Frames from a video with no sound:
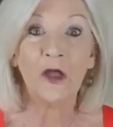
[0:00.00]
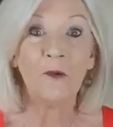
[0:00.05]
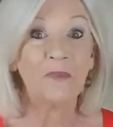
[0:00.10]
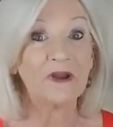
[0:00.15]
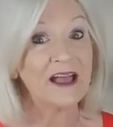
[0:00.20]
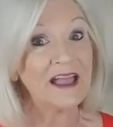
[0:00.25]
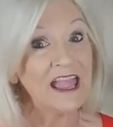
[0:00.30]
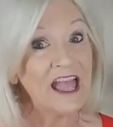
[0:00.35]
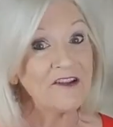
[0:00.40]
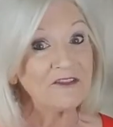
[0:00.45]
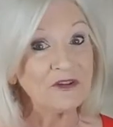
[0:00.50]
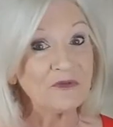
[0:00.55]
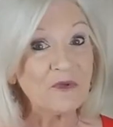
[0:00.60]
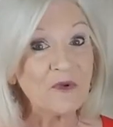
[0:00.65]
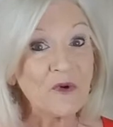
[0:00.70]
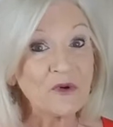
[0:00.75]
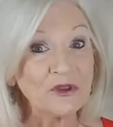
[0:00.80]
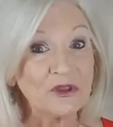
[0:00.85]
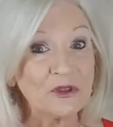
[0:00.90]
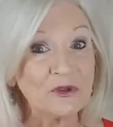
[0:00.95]
But I have to
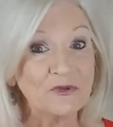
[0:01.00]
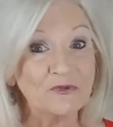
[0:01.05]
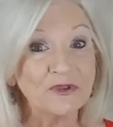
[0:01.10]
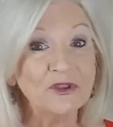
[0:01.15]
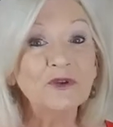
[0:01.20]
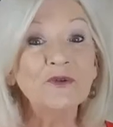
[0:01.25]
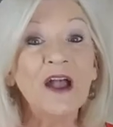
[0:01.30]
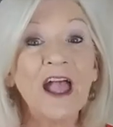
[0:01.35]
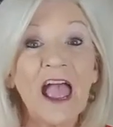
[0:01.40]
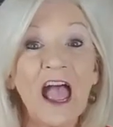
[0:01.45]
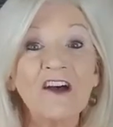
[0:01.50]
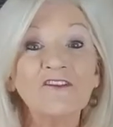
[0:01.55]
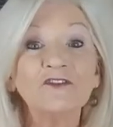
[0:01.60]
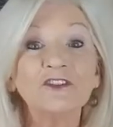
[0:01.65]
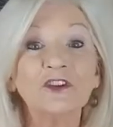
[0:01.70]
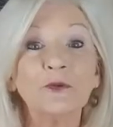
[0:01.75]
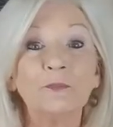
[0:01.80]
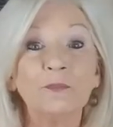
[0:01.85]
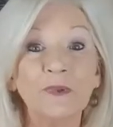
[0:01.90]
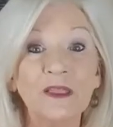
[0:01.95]
warn you, you
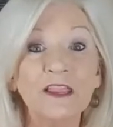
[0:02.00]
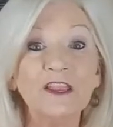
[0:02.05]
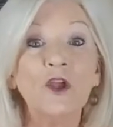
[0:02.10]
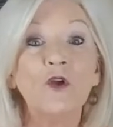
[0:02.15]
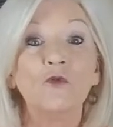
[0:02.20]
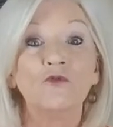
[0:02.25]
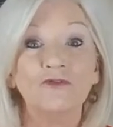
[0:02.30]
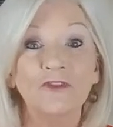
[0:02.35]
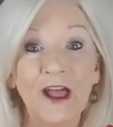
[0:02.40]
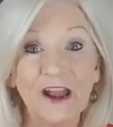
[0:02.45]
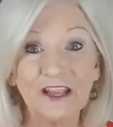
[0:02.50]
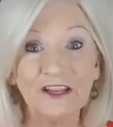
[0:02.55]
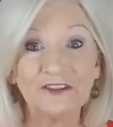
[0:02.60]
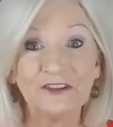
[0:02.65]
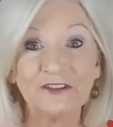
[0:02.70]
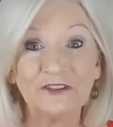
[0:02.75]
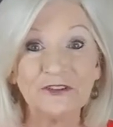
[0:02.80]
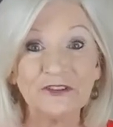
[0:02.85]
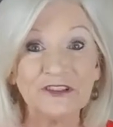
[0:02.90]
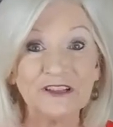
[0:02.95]
have to be ready
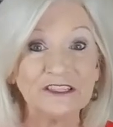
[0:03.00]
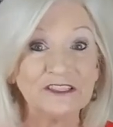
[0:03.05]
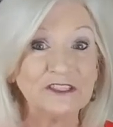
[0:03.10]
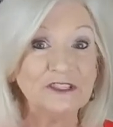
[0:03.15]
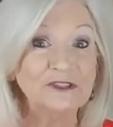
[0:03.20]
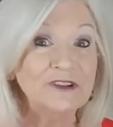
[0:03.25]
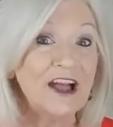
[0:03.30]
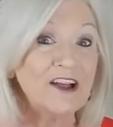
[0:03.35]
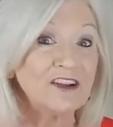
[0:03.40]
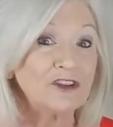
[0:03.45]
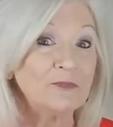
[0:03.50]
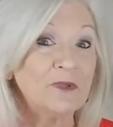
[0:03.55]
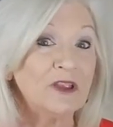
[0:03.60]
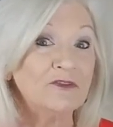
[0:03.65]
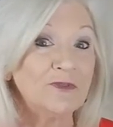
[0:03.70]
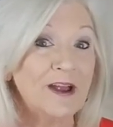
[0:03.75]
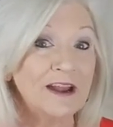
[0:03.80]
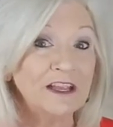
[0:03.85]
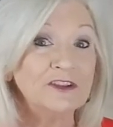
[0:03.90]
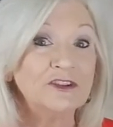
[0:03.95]
to do this. You have to be
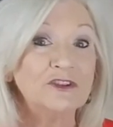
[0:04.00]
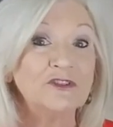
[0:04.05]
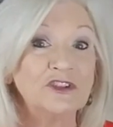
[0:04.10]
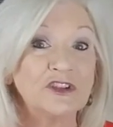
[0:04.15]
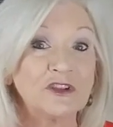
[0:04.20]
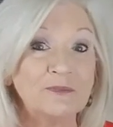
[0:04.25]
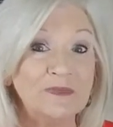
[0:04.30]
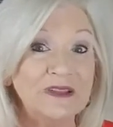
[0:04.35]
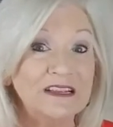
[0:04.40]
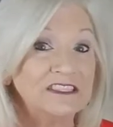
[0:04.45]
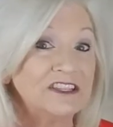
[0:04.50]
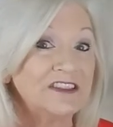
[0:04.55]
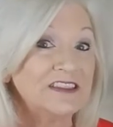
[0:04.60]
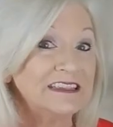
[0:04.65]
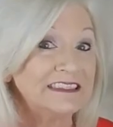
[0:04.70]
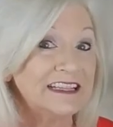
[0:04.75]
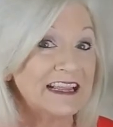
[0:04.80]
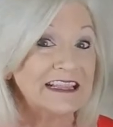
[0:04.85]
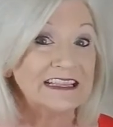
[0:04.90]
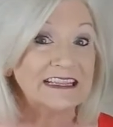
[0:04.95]
ready to commit to the
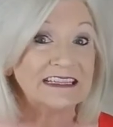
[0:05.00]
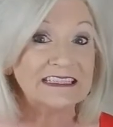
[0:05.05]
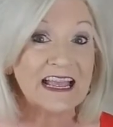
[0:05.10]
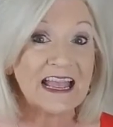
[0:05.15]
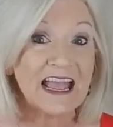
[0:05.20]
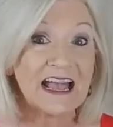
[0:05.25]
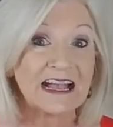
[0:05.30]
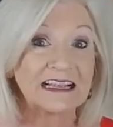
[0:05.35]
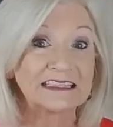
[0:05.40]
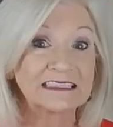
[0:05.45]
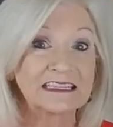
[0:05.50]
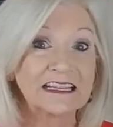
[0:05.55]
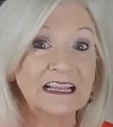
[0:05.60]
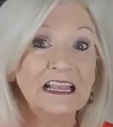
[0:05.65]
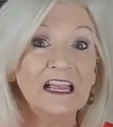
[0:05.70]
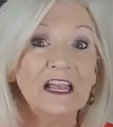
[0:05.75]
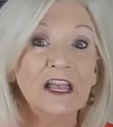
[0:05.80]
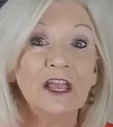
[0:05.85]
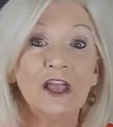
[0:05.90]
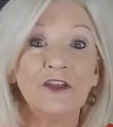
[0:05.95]
daily task.
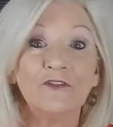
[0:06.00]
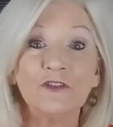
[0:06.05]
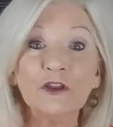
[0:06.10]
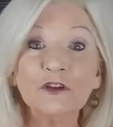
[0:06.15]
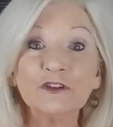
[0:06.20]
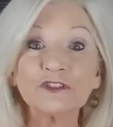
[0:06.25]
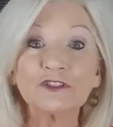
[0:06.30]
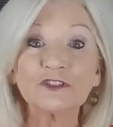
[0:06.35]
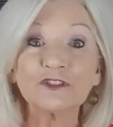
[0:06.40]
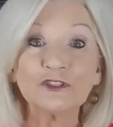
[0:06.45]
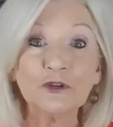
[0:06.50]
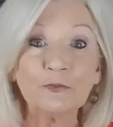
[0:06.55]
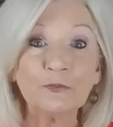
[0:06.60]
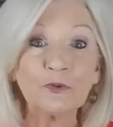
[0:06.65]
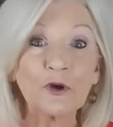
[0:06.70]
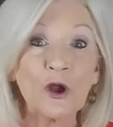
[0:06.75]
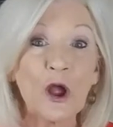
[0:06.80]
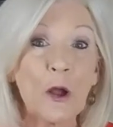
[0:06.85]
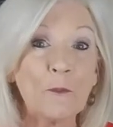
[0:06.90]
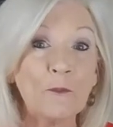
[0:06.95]
If you're
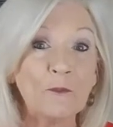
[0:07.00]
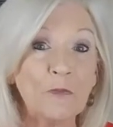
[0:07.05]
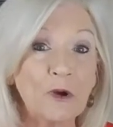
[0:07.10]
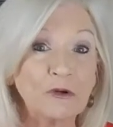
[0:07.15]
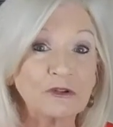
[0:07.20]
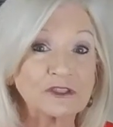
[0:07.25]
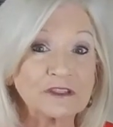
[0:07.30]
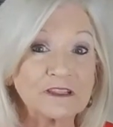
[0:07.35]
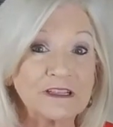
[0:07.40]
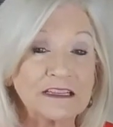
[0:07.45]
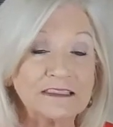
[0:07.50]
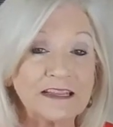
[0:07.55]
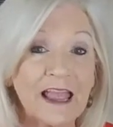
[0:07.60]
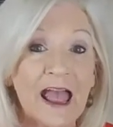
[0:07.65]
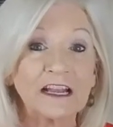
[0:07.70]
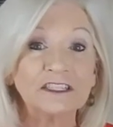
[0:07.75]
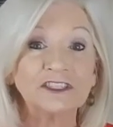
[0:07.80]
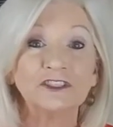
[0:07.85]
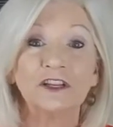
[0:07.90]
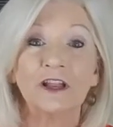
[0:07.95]
super emotionally
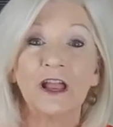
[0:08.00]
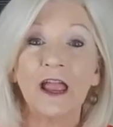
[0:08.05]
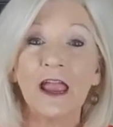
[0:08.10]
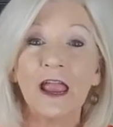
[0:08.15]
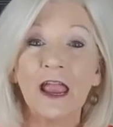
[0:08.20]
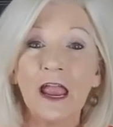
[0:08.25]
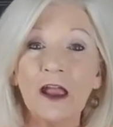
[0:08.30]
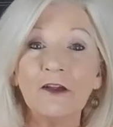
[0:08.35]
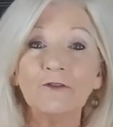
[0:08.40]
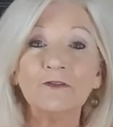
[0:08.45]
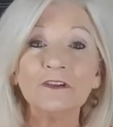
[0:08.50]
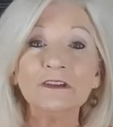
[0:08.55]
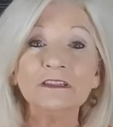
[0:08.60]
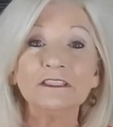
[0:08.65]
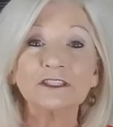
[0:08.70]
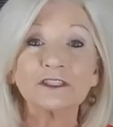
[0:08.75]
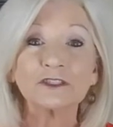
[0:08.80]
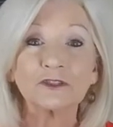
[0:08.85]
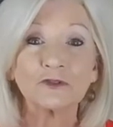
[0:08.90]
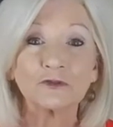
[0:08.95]
attached to every
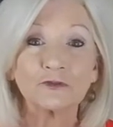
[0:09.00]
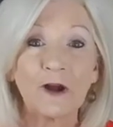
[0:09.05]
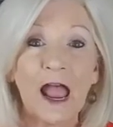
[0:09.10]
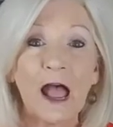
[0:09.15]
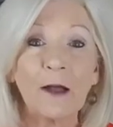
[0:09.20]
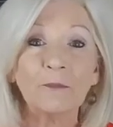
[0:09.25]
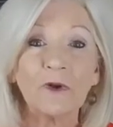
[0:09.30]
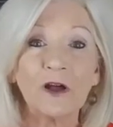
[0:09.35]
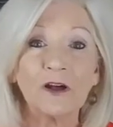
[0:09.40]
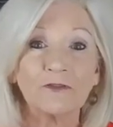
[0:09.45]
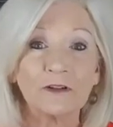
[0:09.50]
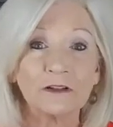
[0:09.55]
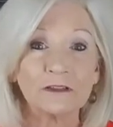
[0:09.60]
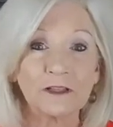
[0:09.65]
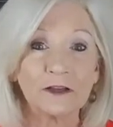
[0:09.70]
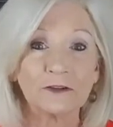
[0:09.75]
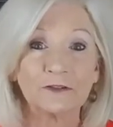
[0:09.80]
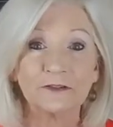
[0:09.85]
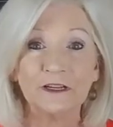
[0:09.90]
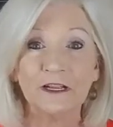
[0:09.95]
scrap of
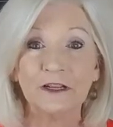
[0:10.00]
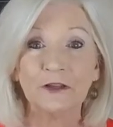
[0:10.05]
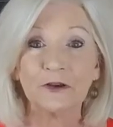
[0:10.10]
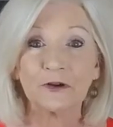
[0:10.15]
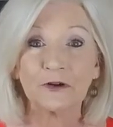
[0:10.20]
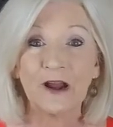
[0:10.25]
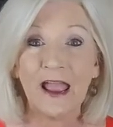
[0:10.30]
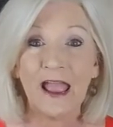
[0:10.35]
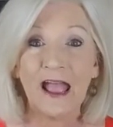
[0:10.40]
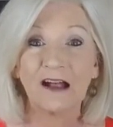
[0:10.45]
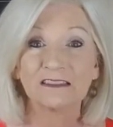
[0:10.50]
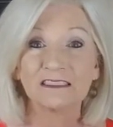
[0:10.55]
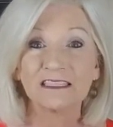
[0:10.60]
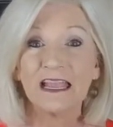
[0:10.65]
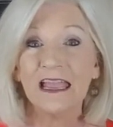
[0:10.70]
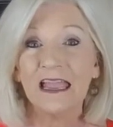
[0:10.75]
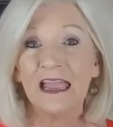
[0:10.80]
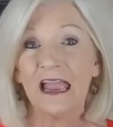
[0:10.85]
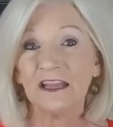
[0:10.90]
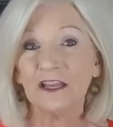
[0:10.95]
clutter in your house
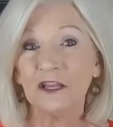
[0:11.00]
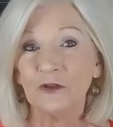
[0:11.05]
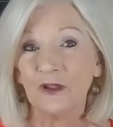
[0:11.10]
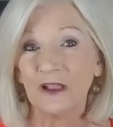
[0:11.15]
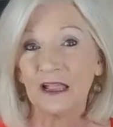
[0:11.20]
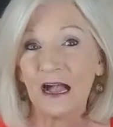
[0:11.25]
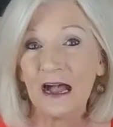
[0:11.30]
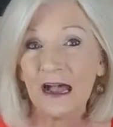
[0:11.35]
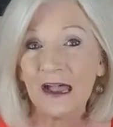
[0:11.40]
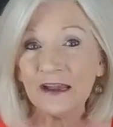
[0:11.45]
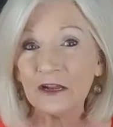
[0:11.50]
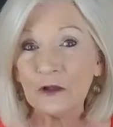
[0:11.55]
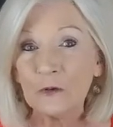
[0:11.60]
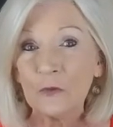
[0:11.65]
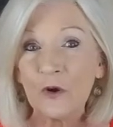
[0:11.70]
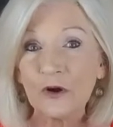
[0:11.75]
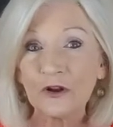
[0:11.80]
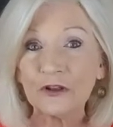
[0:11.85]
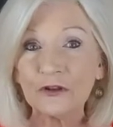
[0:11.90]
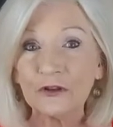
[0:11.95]
and you kind of
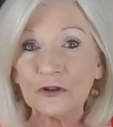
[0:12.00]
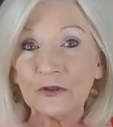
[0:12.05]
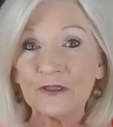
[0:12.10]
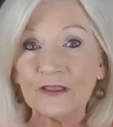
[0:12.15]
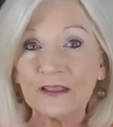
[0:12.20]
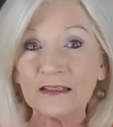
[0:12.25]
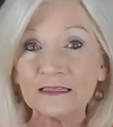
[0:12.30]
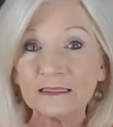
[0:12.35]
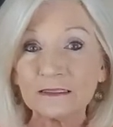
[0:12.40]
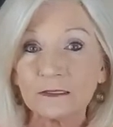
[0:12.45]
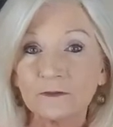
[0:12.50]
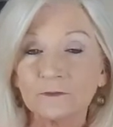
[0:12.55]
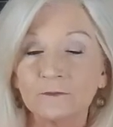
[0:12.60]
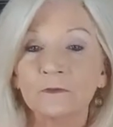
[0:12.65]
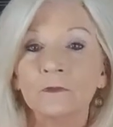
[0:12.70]
want to do this,